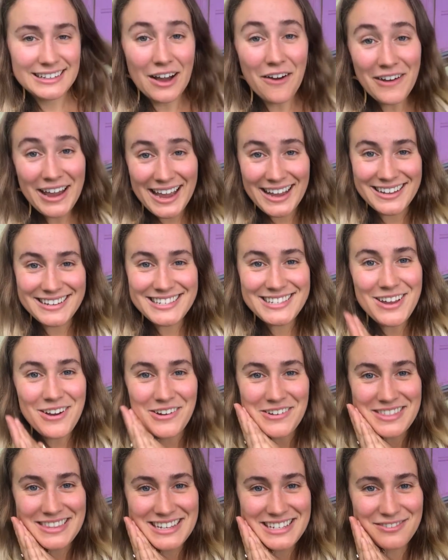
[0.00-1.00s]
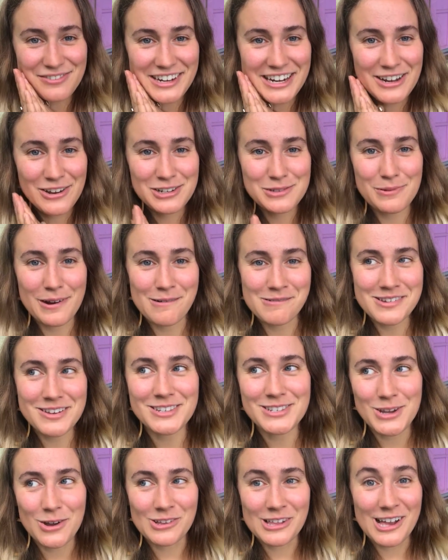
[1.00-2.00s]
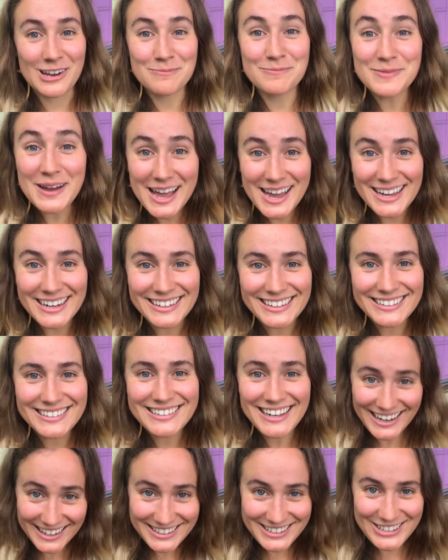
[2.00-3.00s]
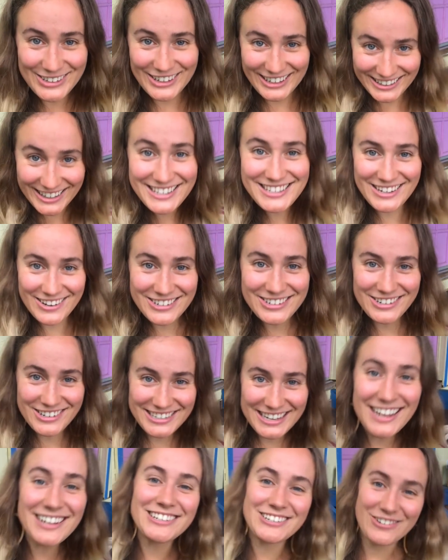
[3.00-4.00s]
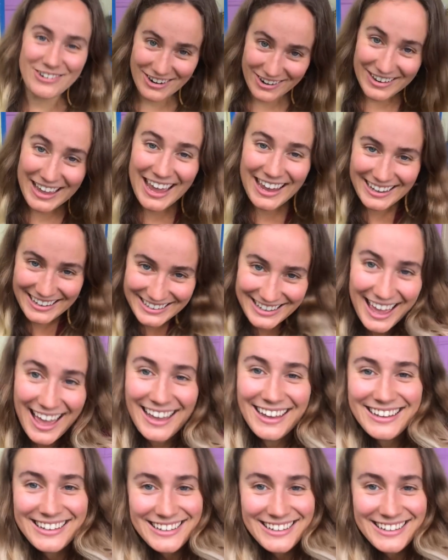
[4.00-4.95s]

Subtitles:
Okay, so this video is probably so long, but tent tour. Let's go do a tent tour, okay? Yeah.